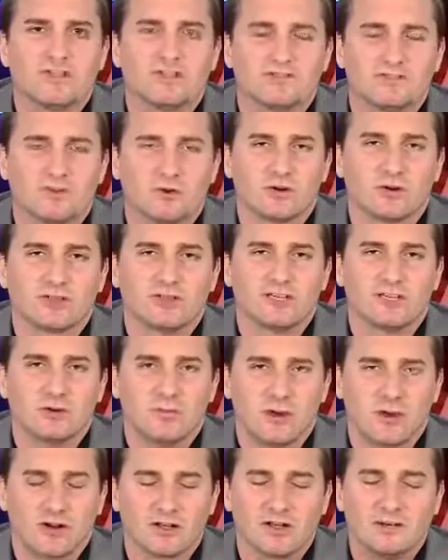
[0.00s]
historically in
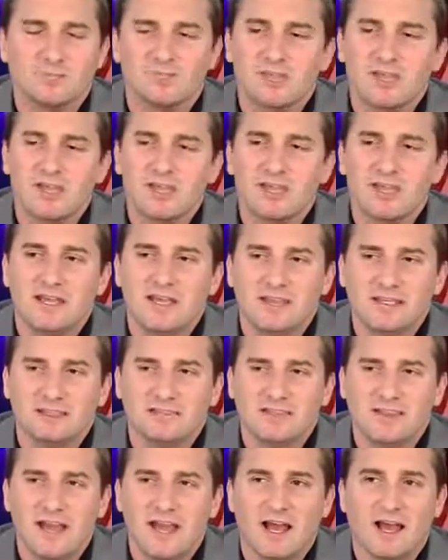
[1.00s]
America
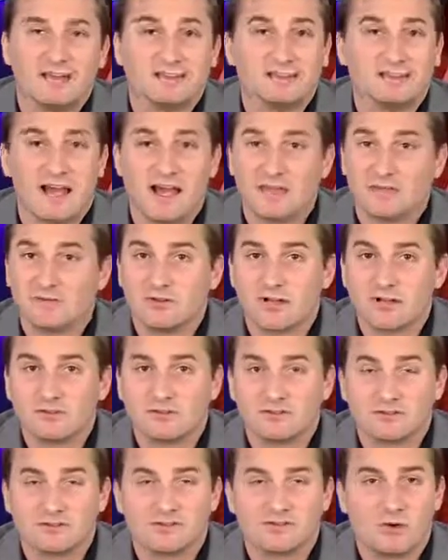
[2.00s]
is that a lot of
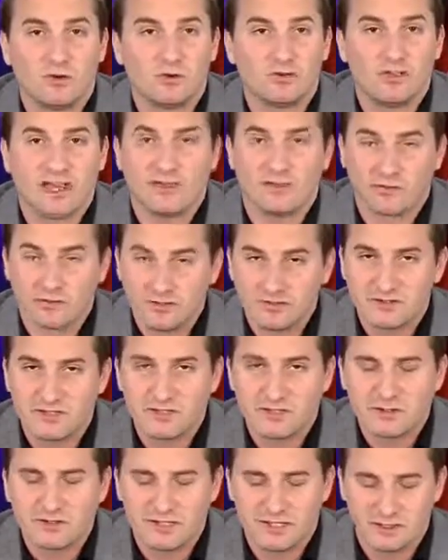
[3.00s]
guns are sold every
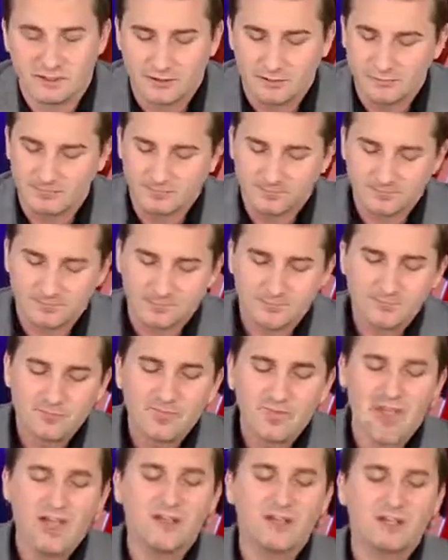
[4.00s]
single year,
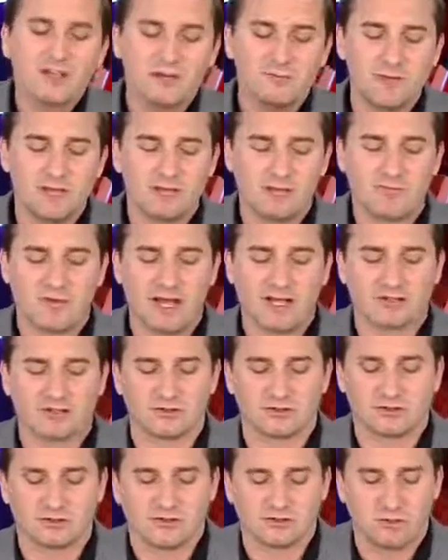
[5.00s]
and the gun
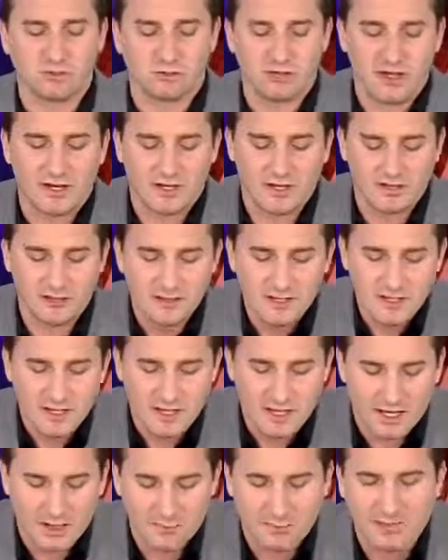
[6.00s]
manufacturers, Beretta,
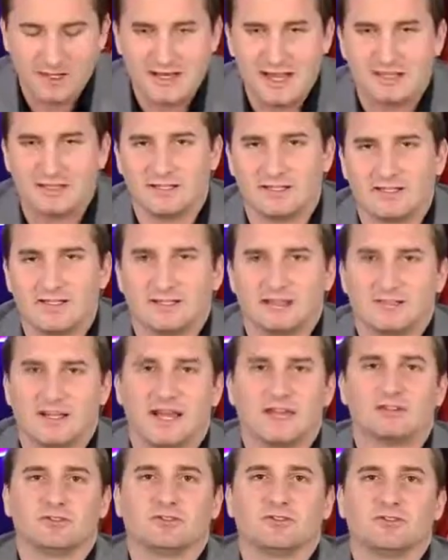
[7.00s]
Benelli,
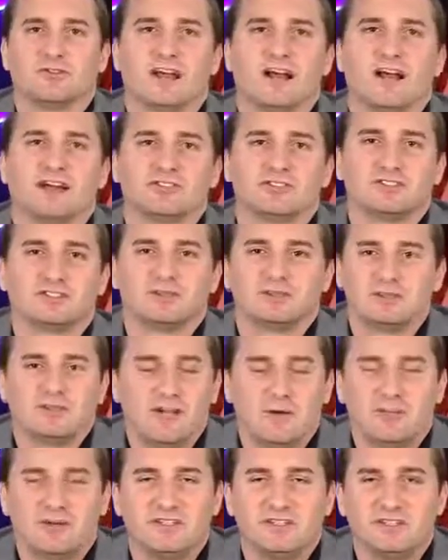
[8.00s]
Heckler & Koch,
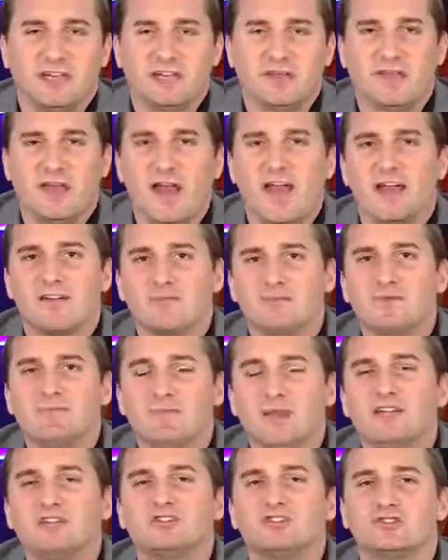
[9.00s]
companies like that, have been
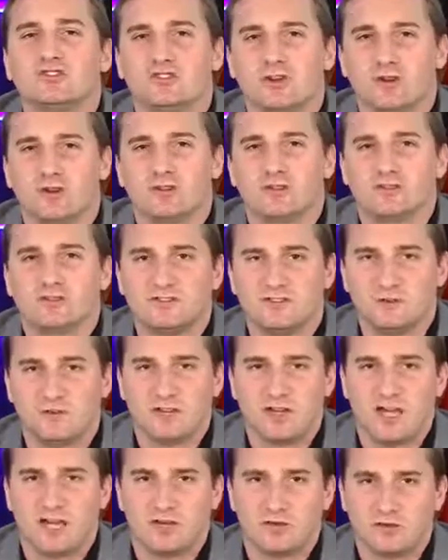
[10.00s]
major donors to
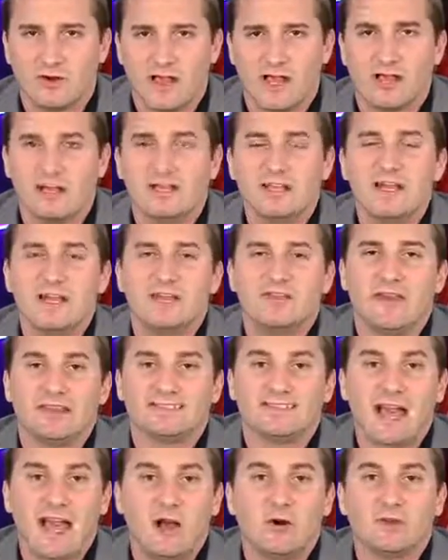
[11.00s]
the NRA.
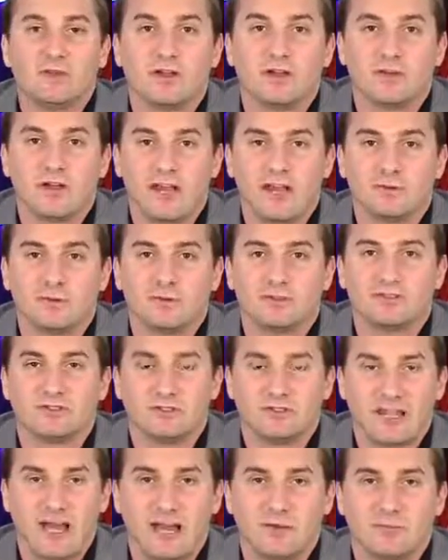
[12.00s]
That's how they are able
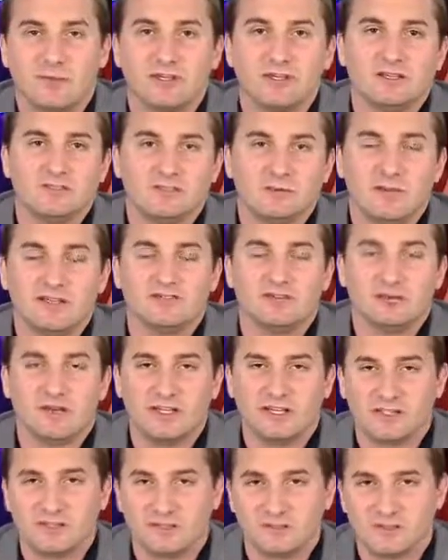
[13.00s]
to lobby, to make
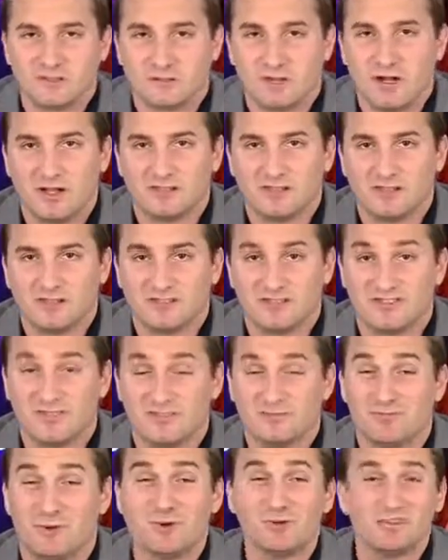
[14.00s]
donations to politicians
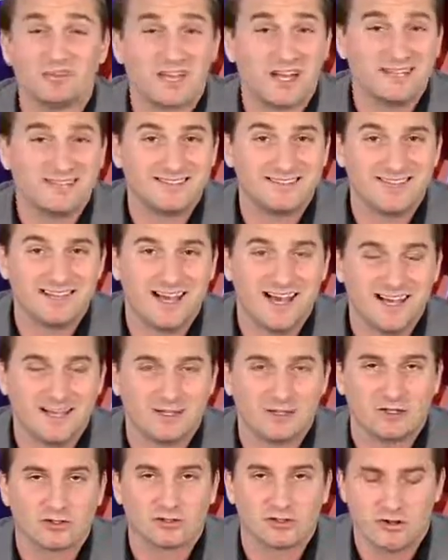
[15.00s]
on both sides of the
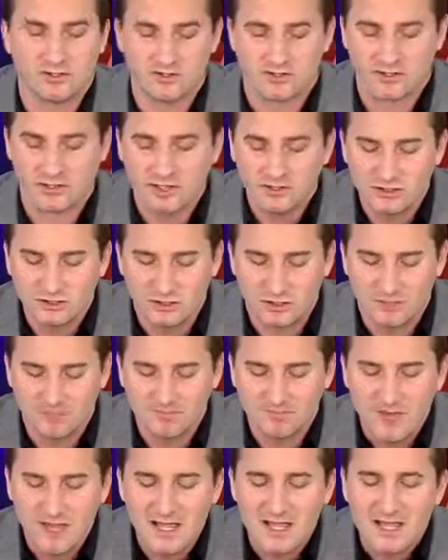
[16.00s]
aisle across the country.
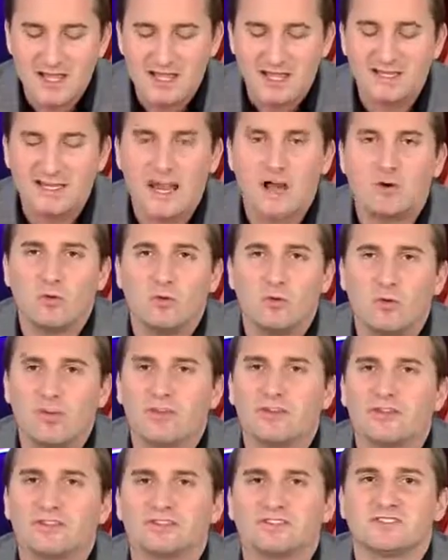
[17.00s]
Now,
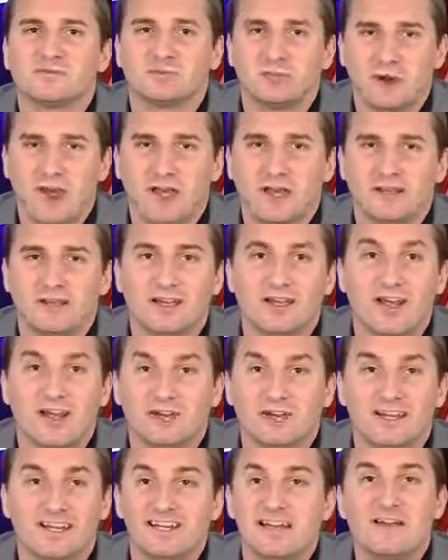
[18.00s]
with the spread,
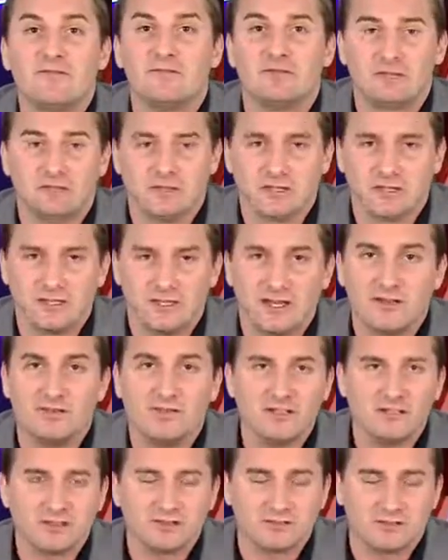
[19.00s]
inevitably,
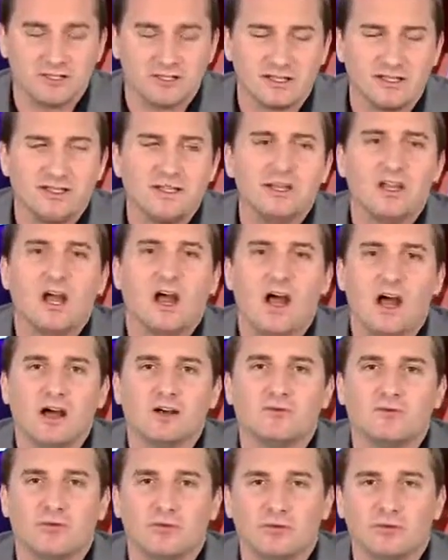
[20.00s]
eventually,
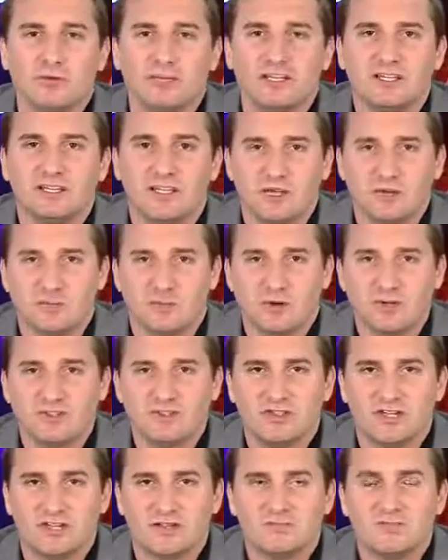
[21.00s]
of 3D gun
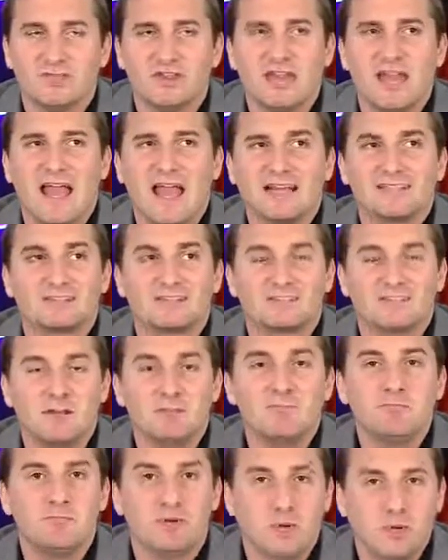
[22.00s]
printing, at
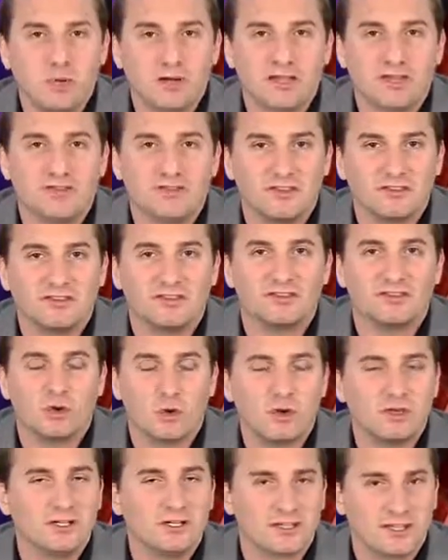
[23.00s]
some point, this is
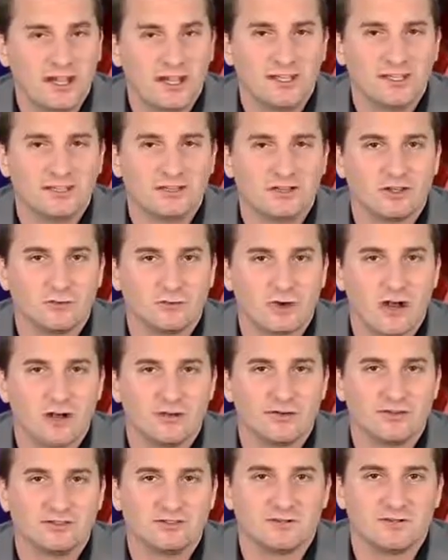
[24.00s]
going to cut into the
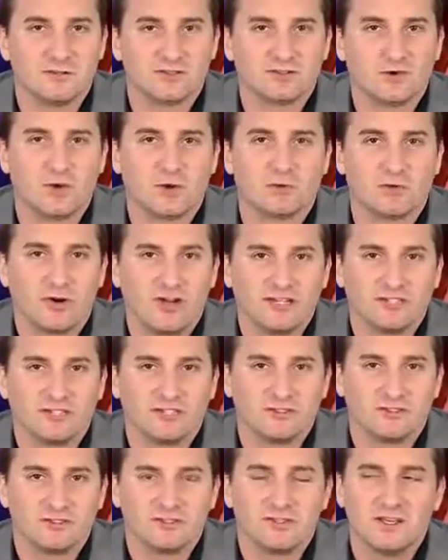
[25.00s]
profits of those
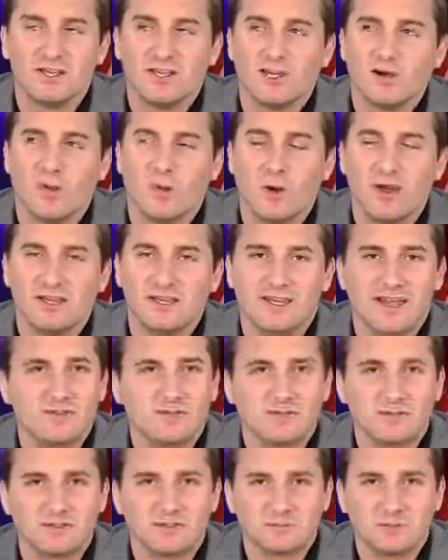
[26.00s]
corporations. When
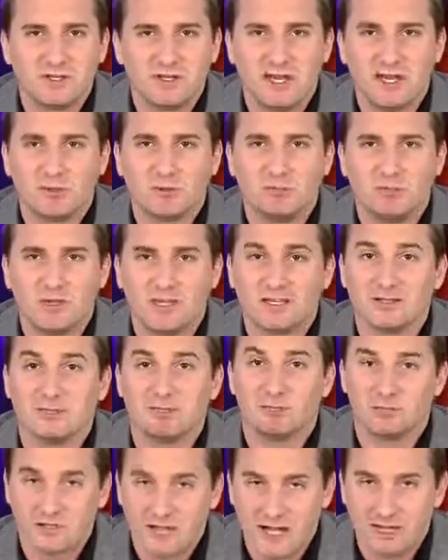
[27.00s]
Netflix became
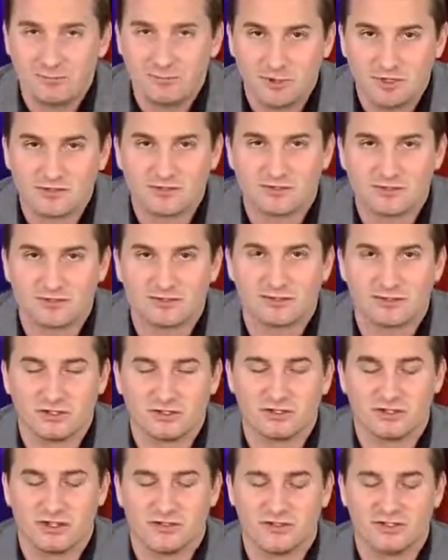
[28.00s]
big, Blockbuster
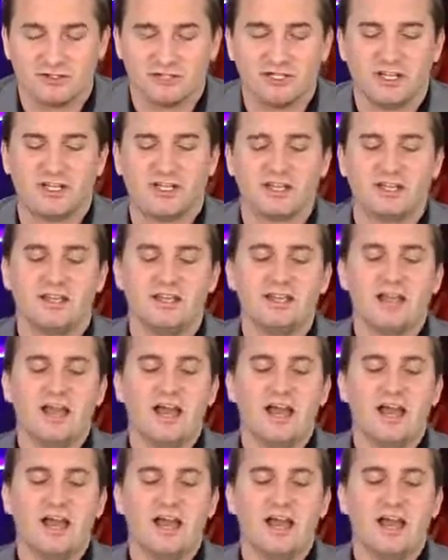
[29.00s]
took it on the chin.